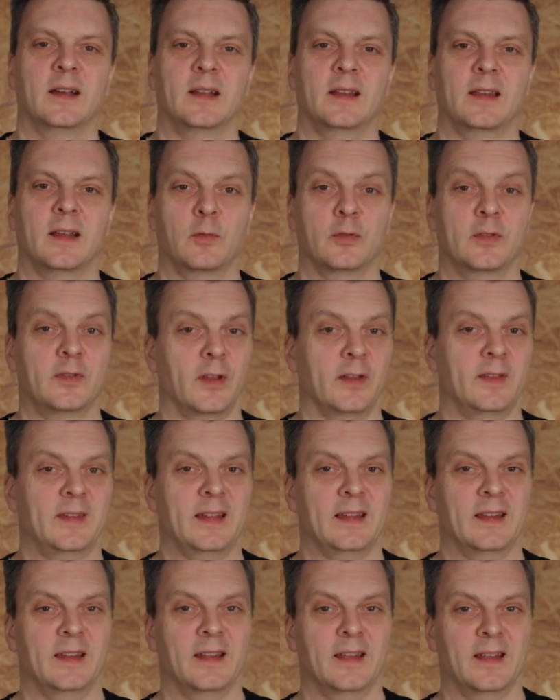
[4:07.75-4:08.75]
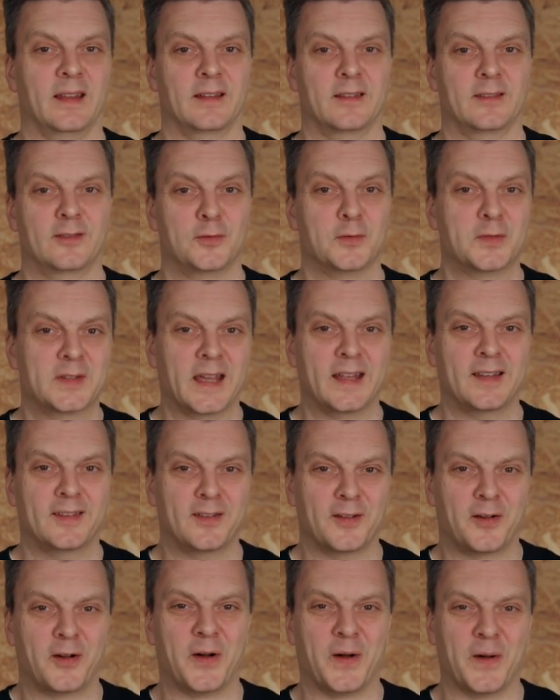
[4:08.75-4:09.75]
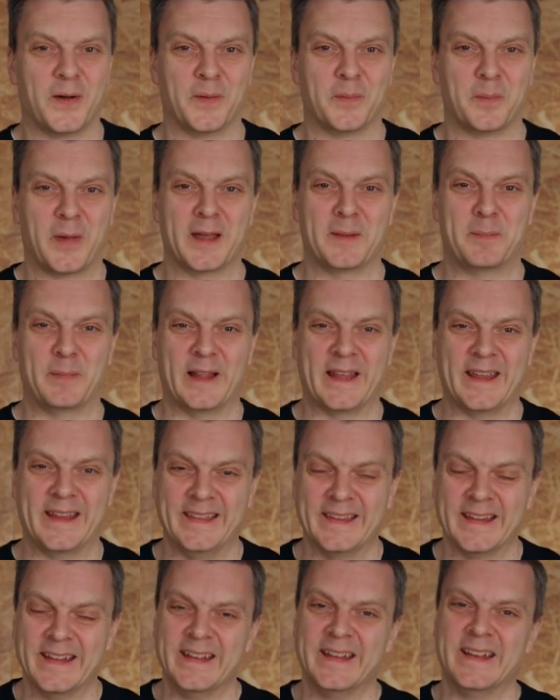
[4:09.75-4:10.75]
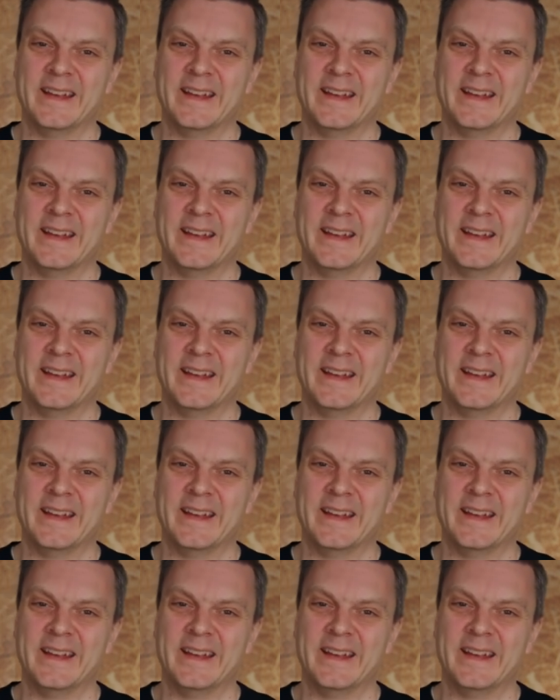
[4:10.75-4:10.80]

That was not in the suitcase on my plane.